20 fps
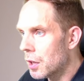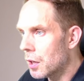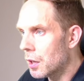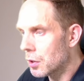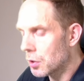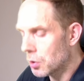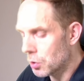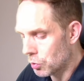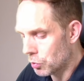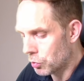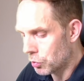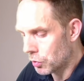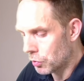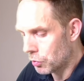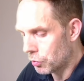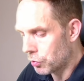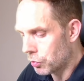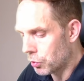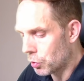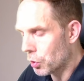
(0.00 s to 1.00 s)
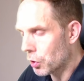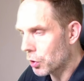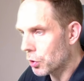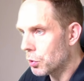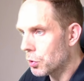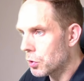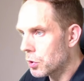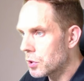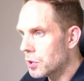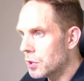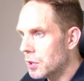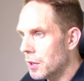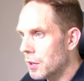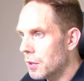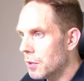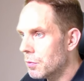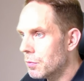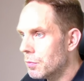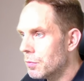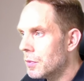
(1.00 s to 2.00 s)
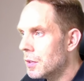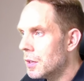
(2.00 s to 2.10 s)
I'll go for 4 cores here.